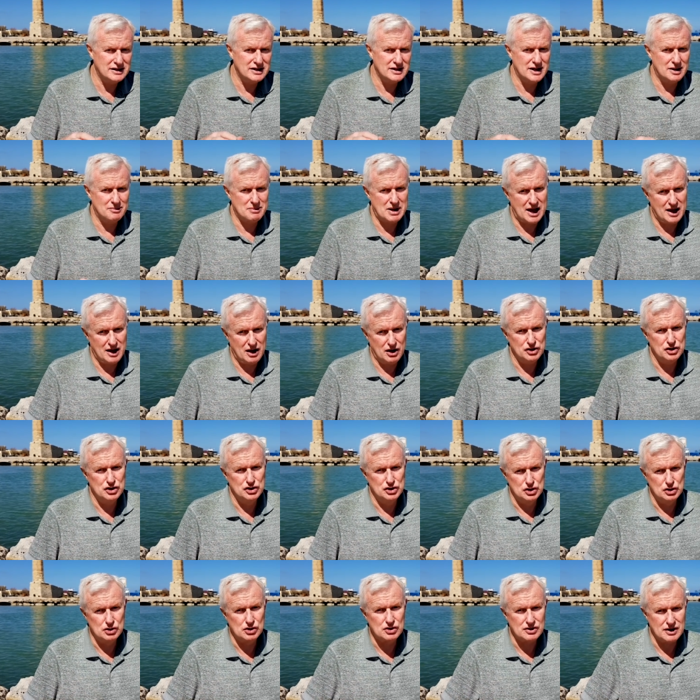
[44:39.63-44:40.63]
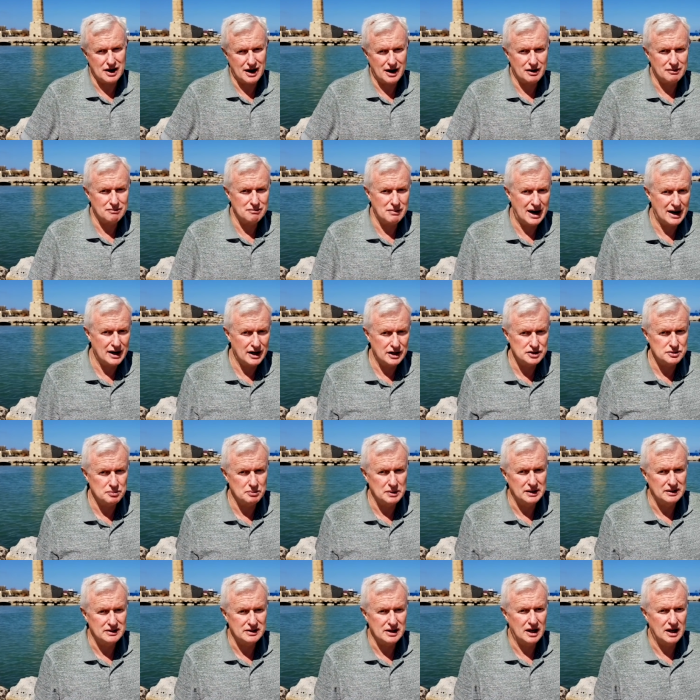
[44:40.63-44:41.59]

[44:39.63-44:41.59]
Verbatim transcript: to them how to do crowd management.